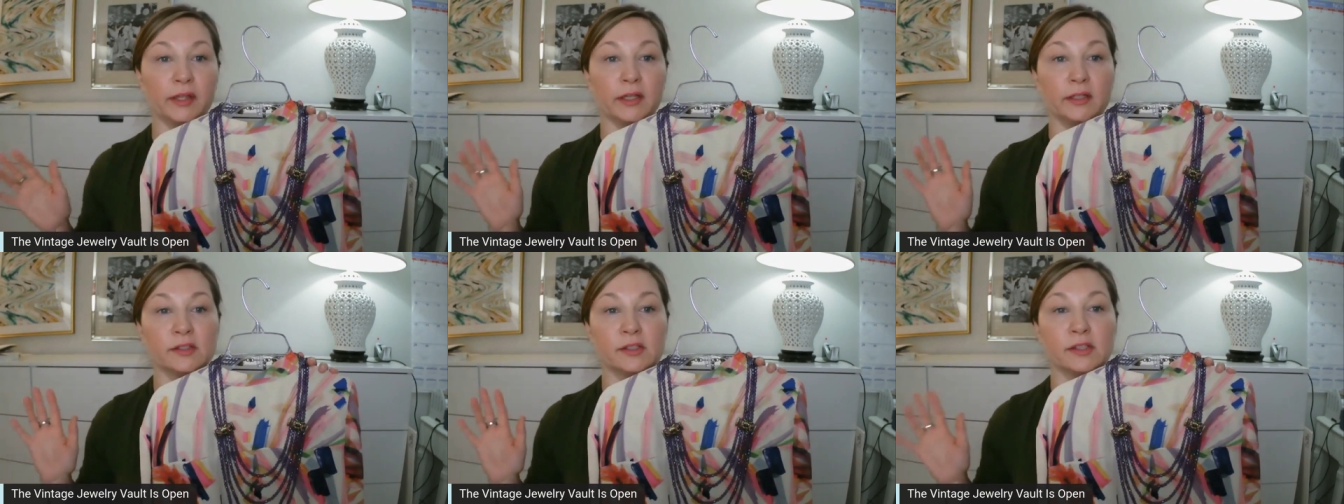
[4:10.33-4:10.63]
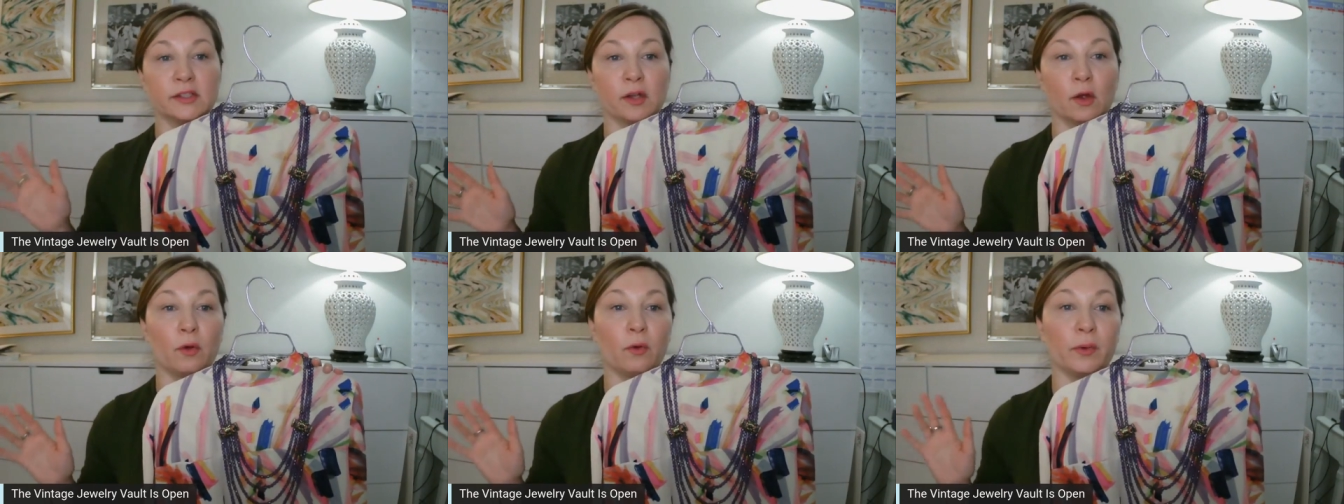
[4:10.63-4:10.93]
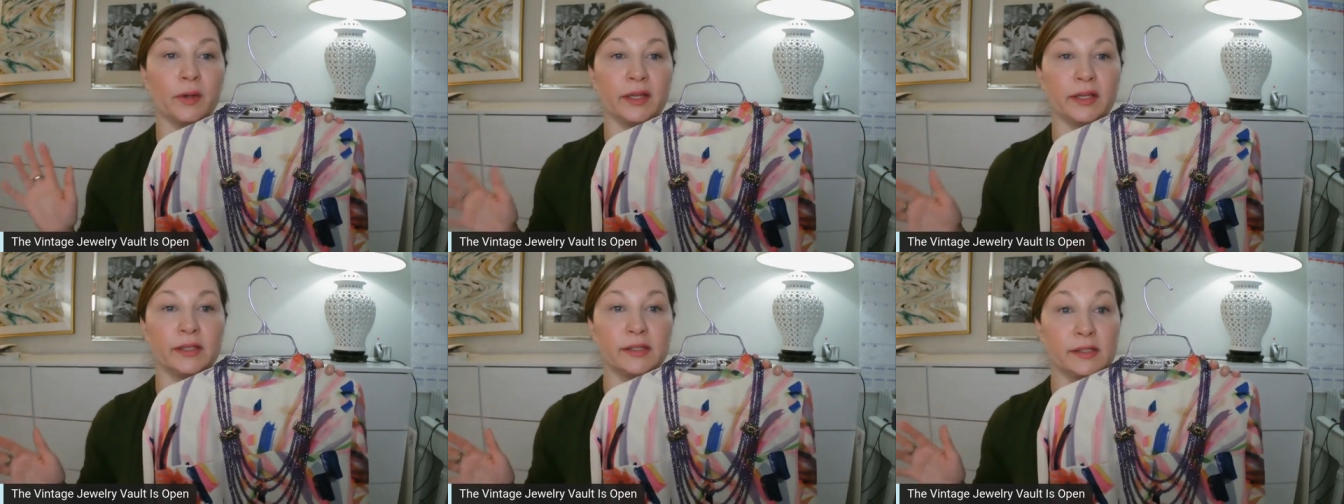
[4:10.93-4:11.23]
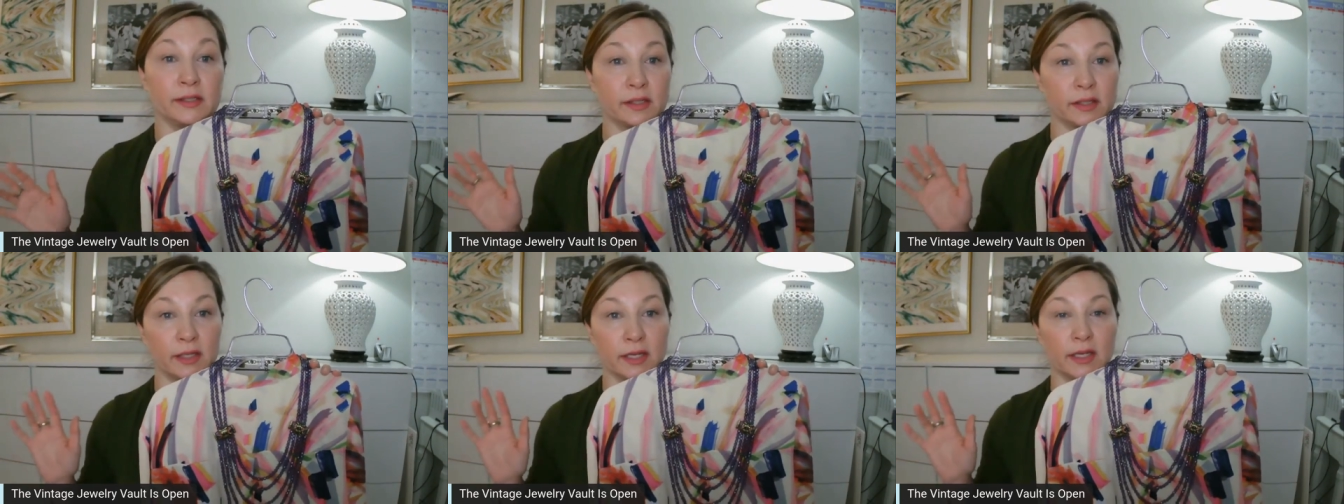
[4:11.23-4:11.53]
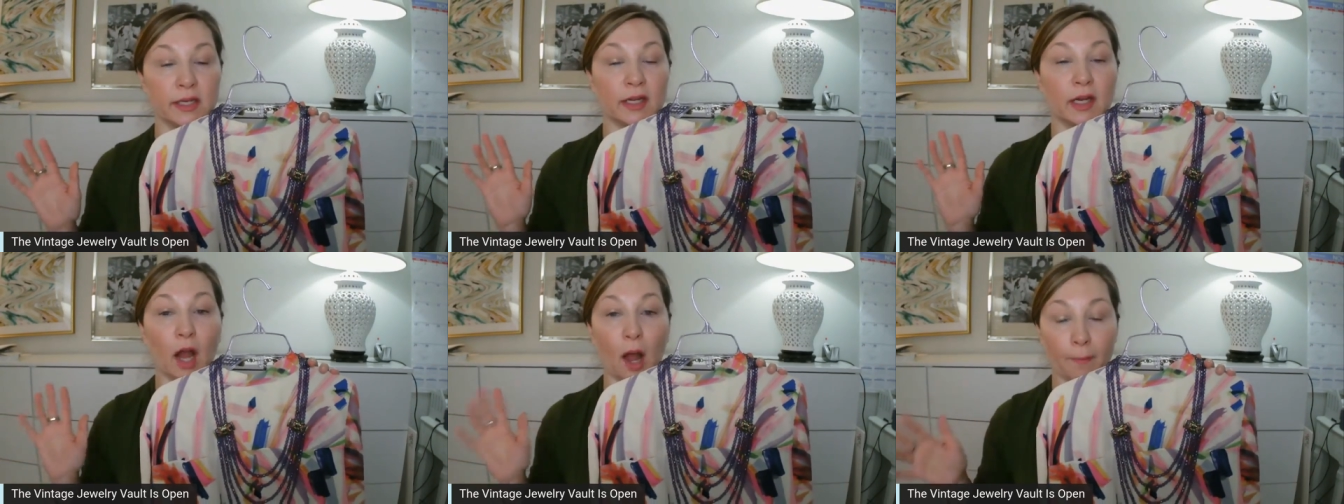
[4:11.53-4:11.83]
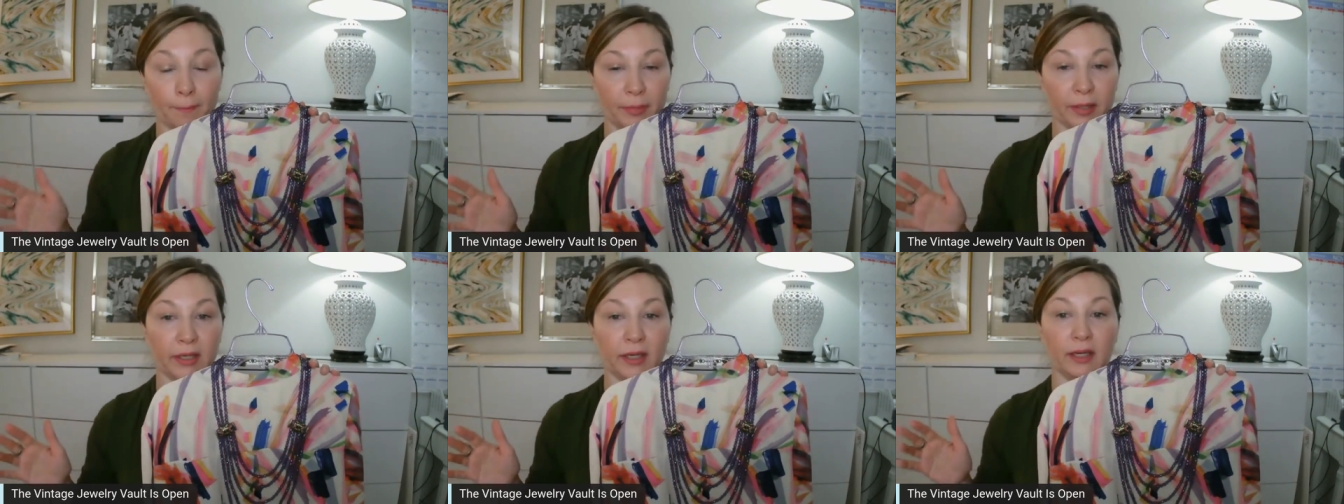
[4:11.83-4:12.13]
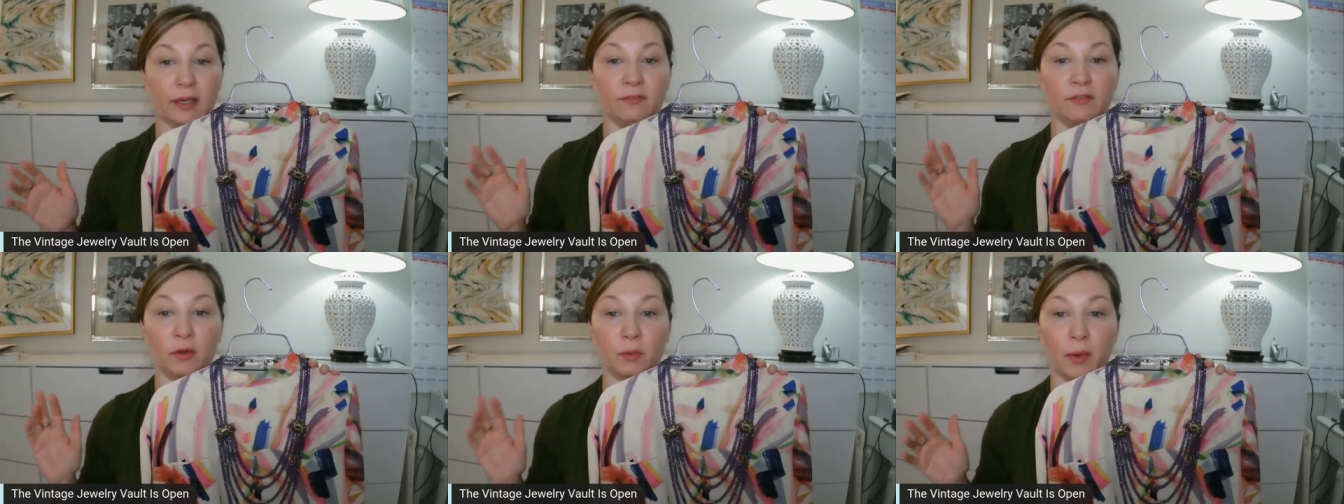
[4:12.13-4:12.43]
and so is the company
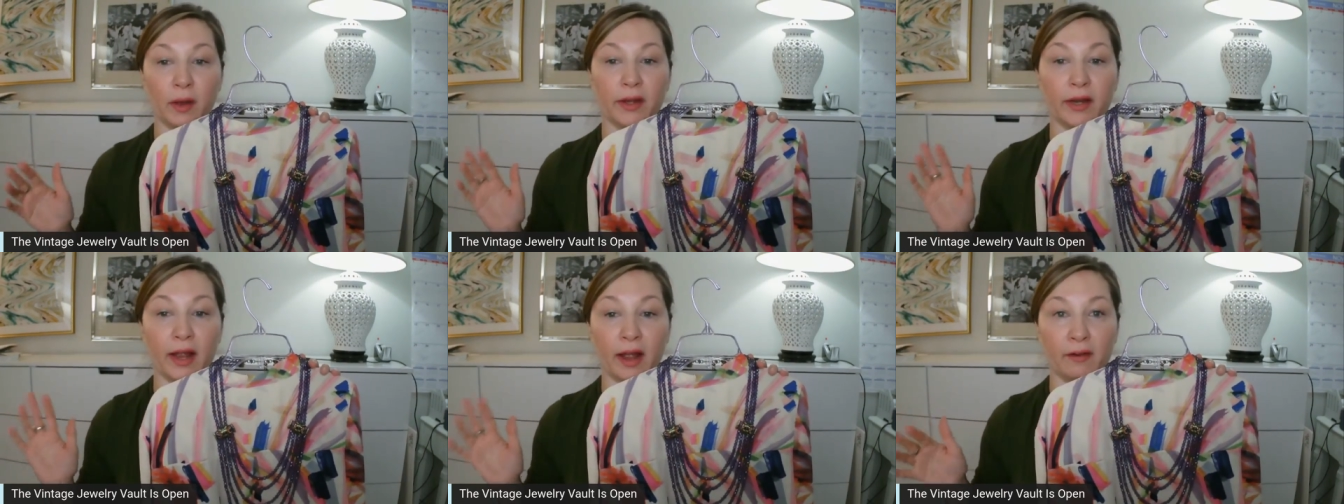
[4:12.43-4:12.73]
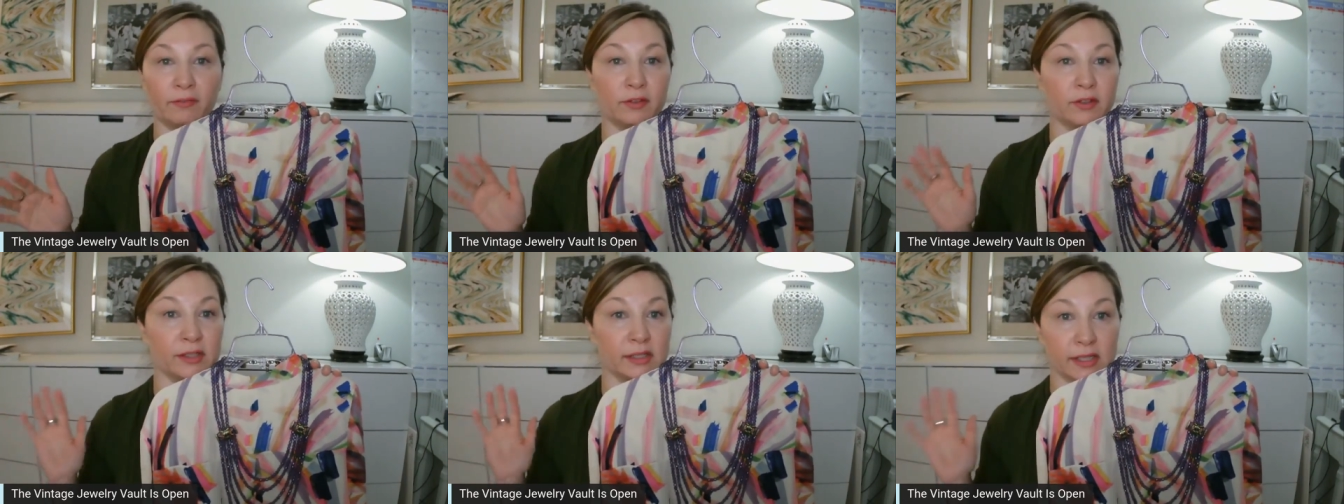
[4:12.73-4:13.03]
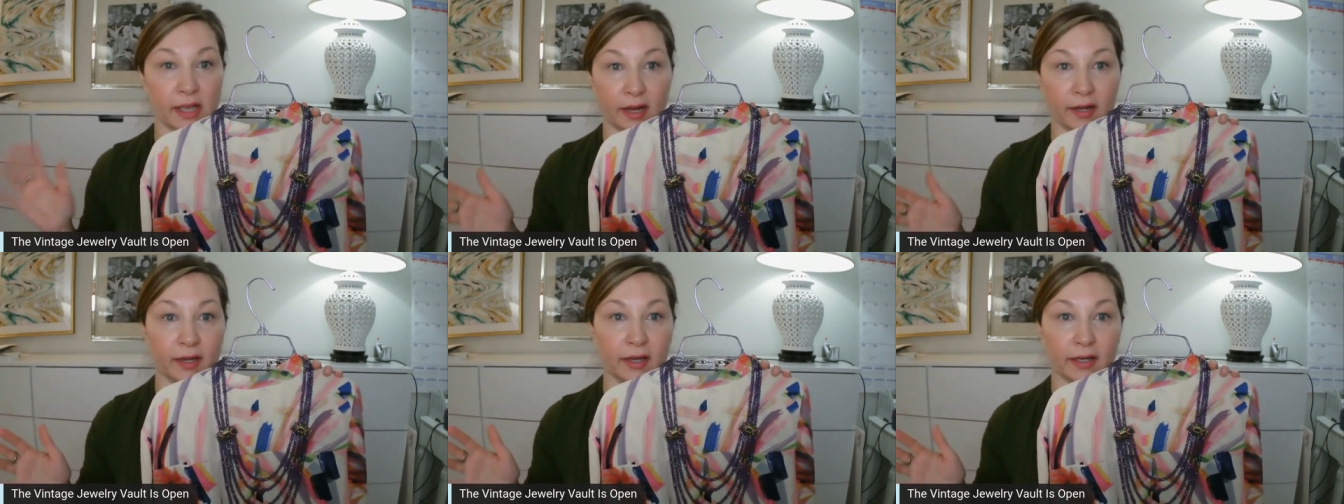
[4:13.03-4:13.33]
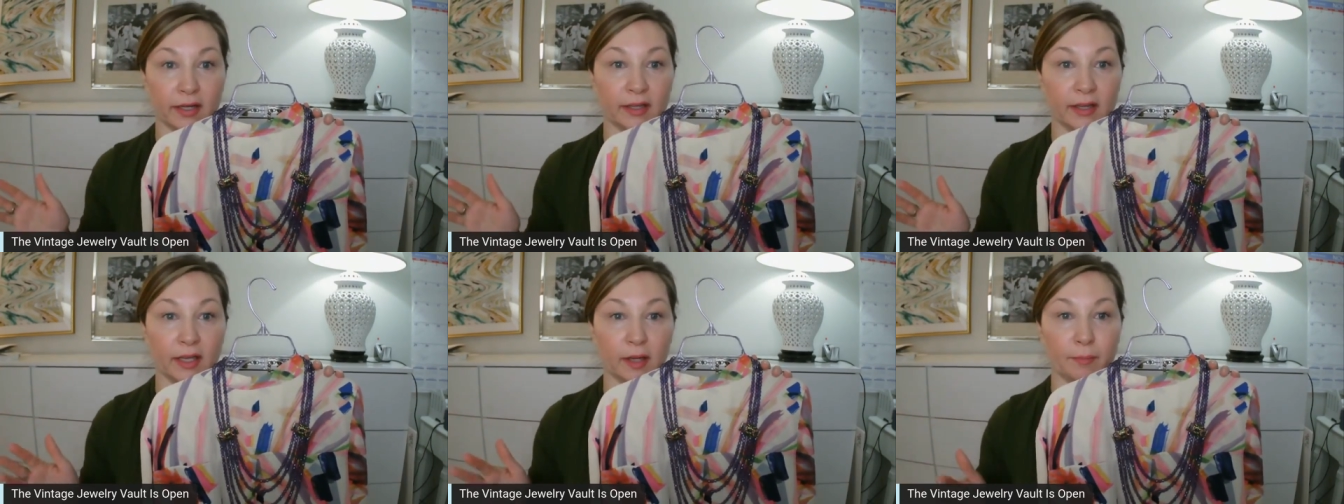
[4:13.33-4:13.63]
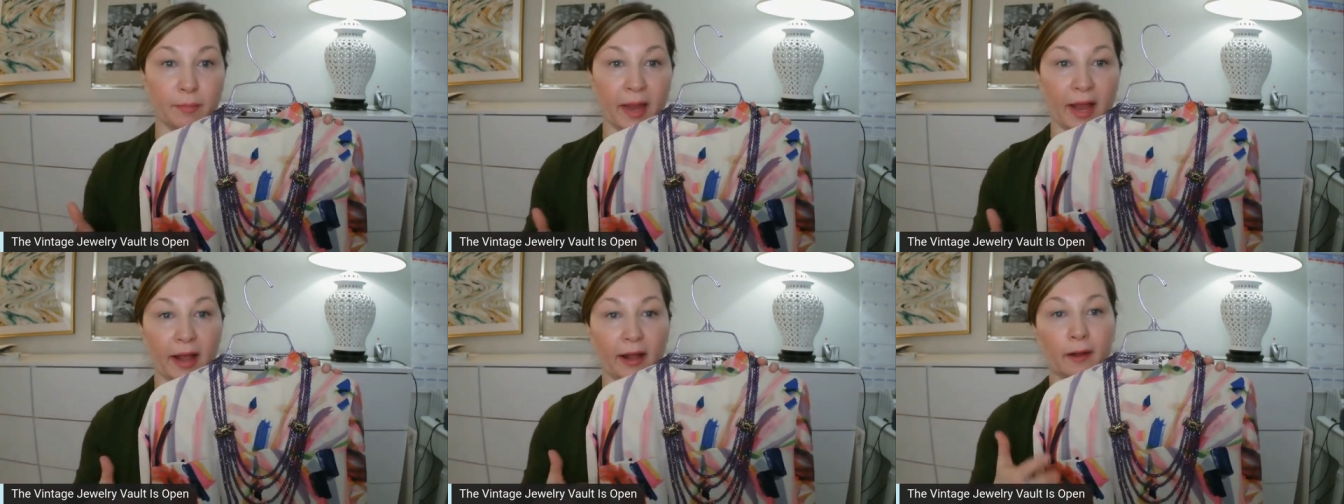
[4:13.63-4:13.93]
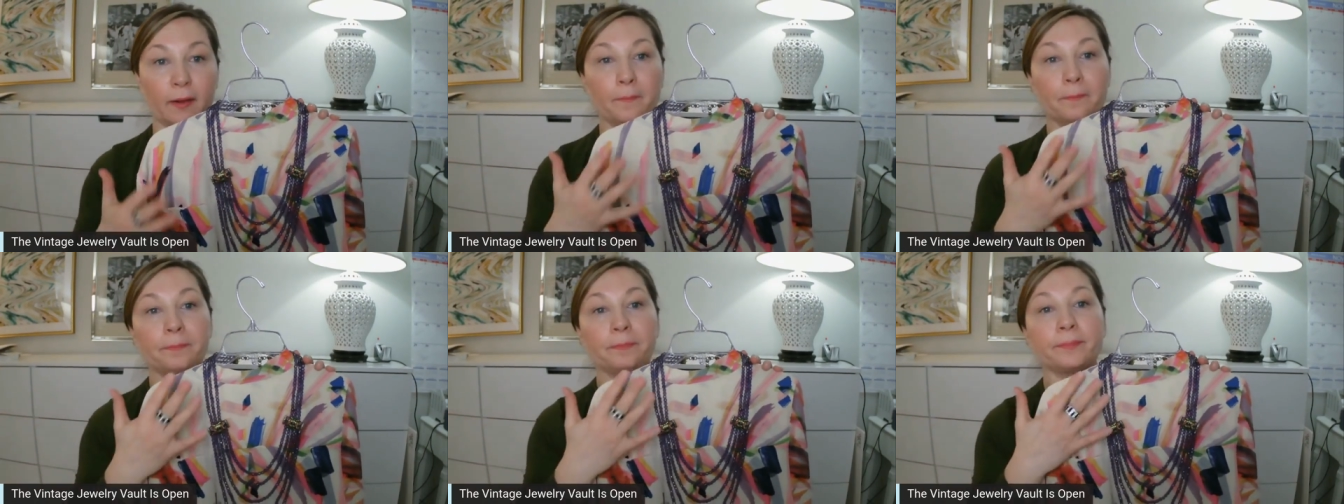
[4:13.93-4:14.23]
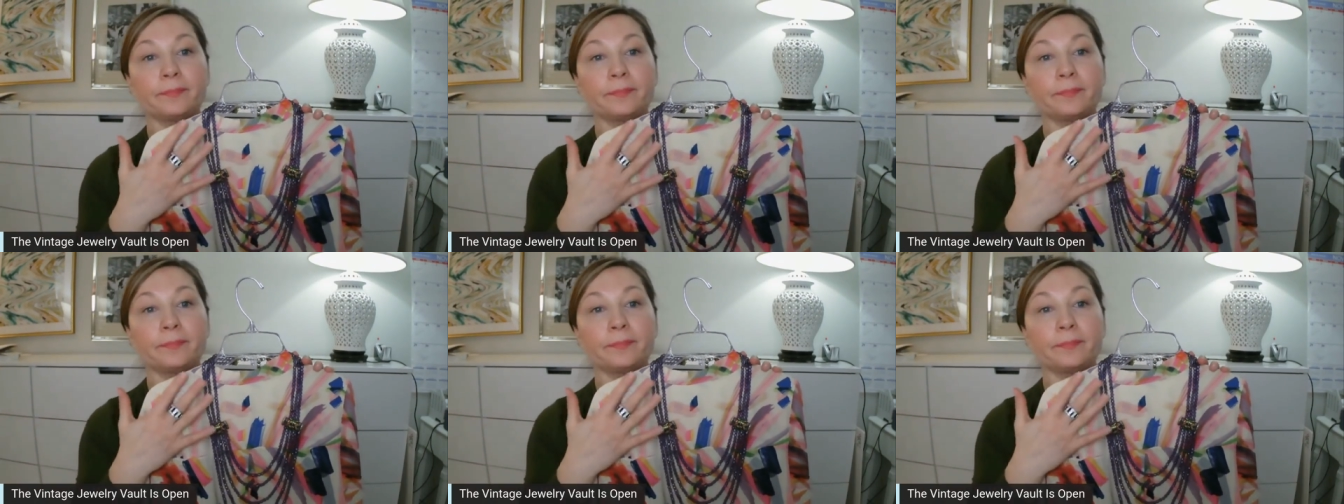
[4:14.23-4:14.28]
if you want to ever send anything back.